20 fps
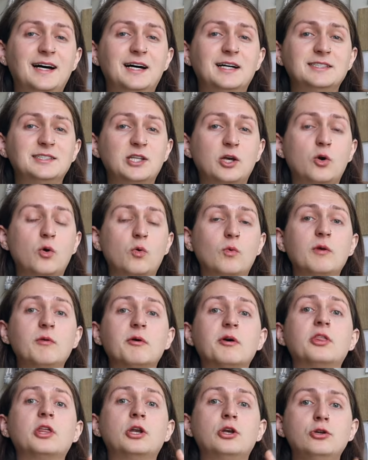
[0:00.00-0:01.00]
So we
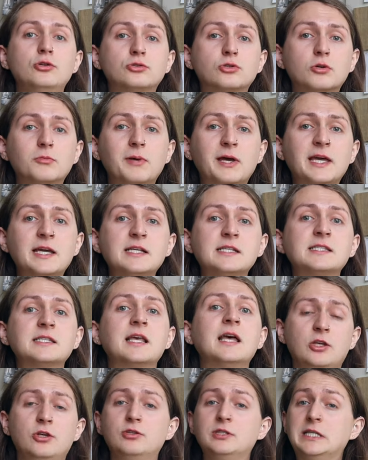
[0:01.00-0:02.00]
went with a neutral
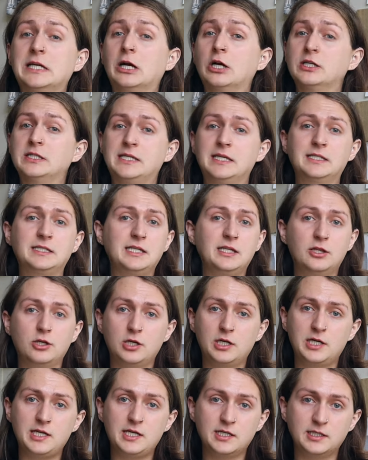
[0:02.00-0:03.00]
base using our
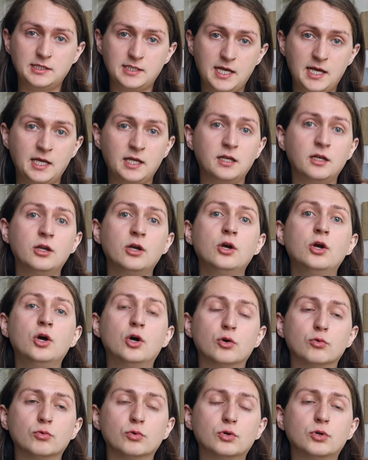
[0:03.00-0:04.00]
60-30-10
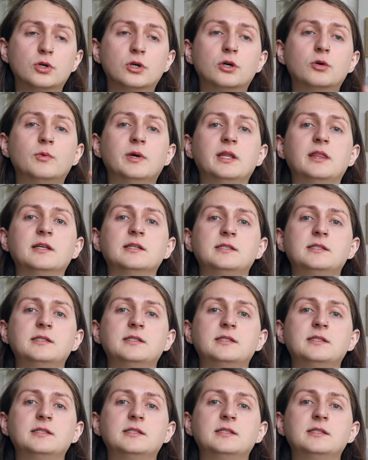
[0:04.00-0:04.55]
rule, with